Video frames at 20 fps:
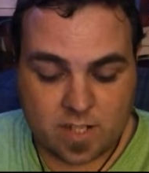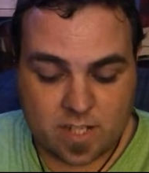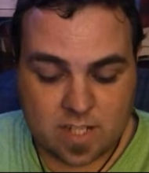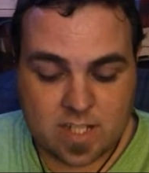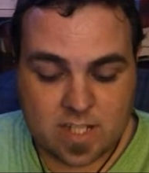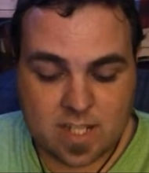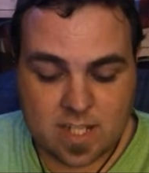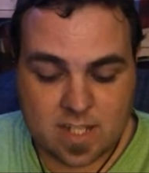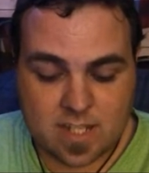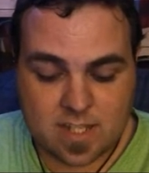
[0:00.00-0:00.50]

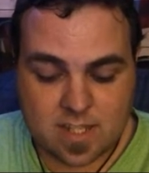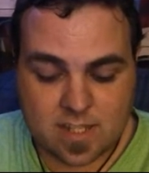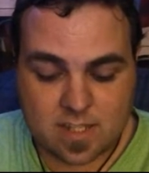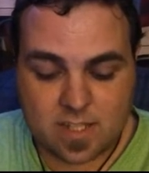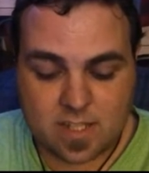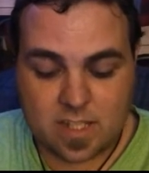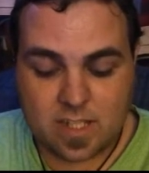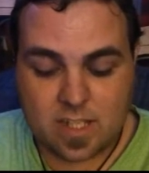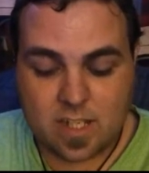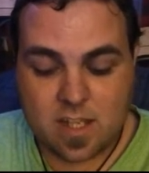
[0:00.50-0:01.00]

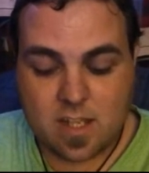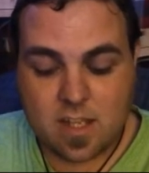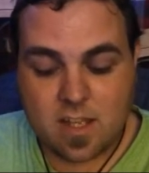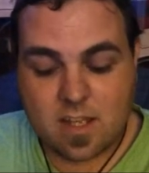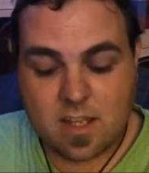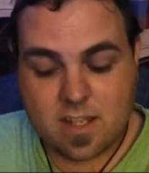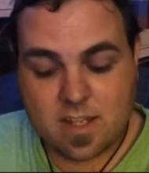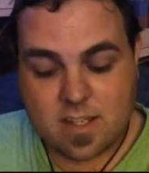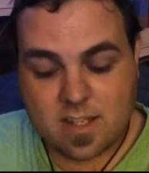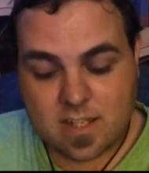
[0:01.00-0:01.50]
intensely
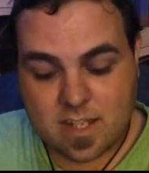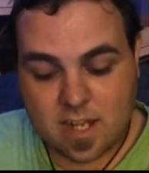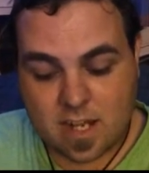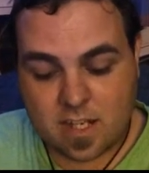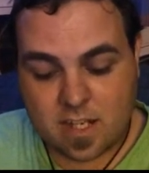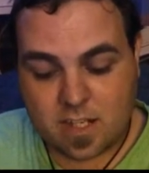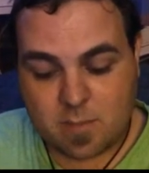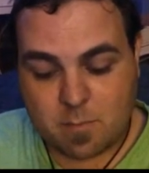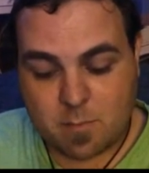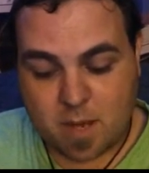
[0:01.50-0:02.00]

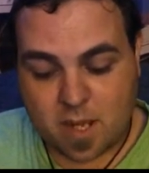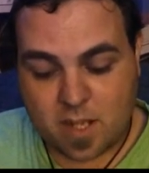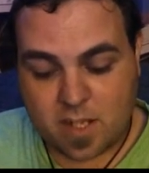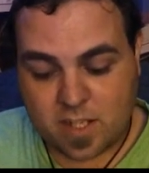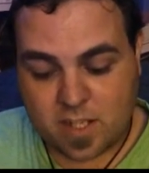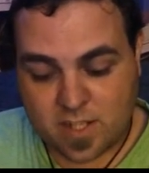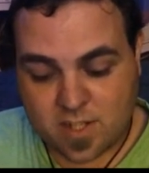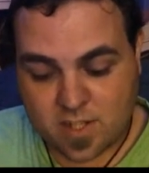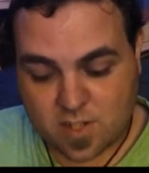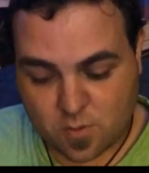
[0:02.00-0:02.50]
studied by
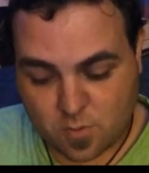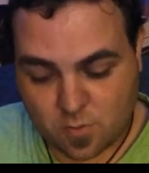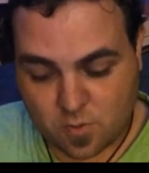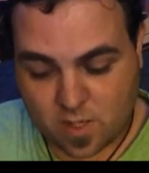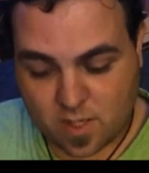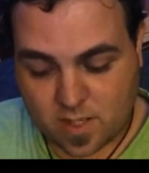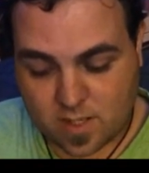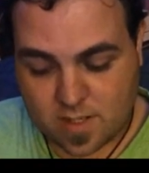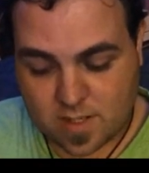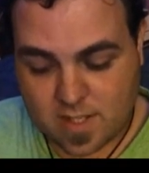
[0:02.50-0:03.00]

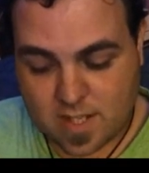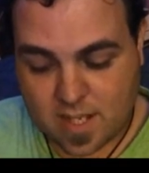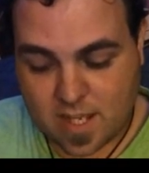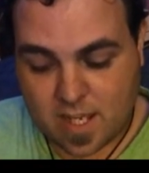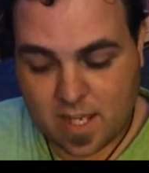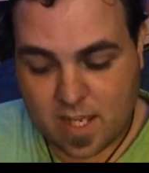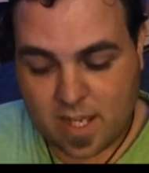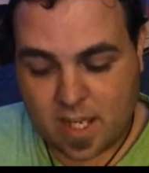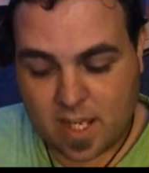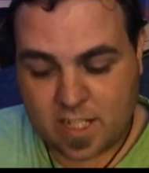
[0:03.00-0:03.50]
historians,
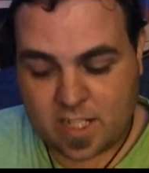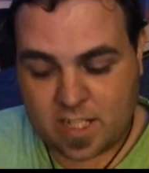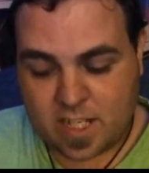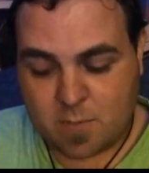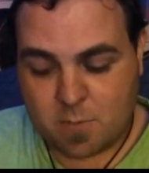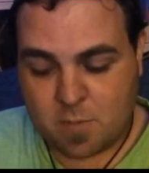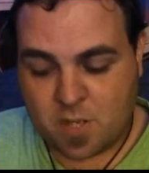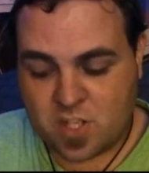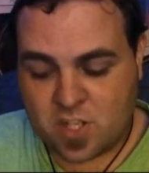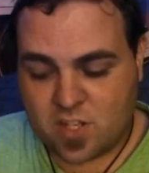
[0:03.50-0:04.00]
and
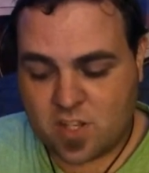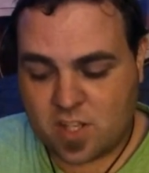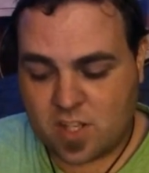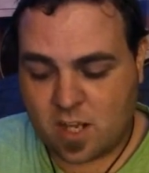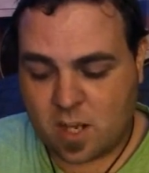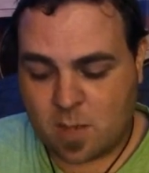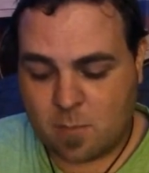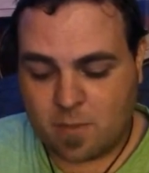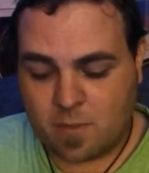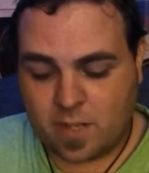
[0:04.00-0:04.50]
yet much of the
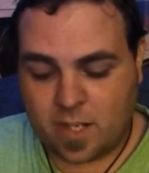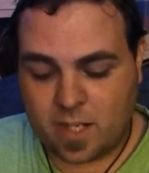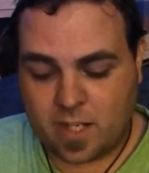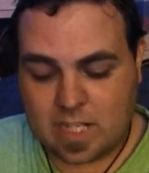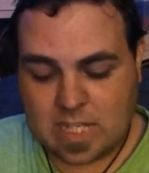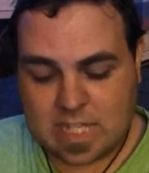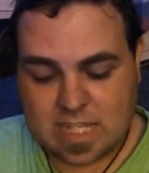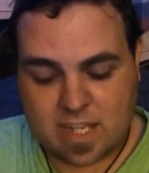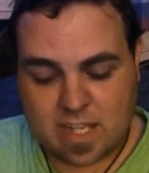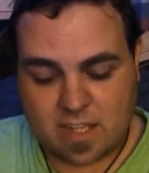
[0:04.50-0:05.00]
complicated